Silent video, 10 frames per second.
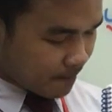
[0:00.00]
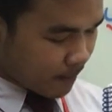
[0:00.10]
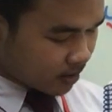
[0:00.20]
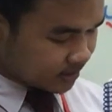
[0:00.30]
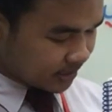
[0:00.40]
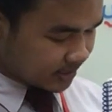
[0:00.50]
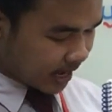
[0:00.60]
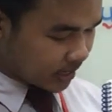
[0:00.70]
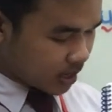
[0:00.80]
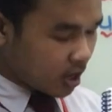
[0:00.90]
Monty
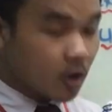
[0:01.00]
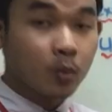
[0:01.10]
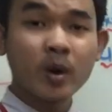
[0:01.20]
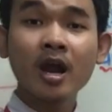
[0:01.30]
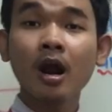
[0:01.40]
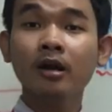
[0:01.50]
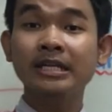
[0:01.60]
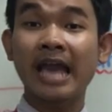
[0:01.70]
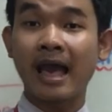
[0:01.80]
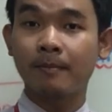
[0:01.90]
said, where
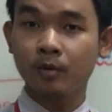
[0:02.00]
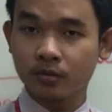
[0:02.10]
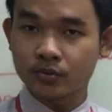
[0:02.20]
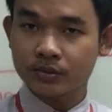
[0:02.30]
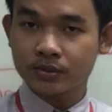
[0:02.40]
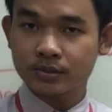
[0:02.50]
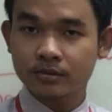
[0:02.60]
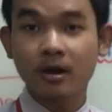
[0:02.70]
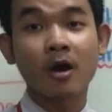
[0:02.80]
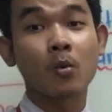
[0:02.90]
are the
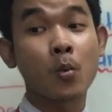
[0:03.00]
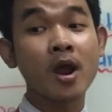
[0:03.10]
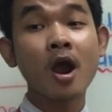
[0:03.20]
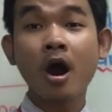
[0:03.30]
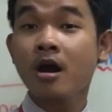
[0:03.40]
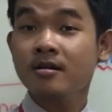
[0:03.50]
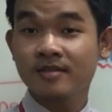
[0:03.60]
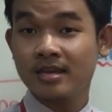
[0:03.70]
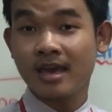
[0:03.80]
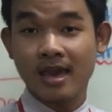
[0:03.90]
apples? Where are the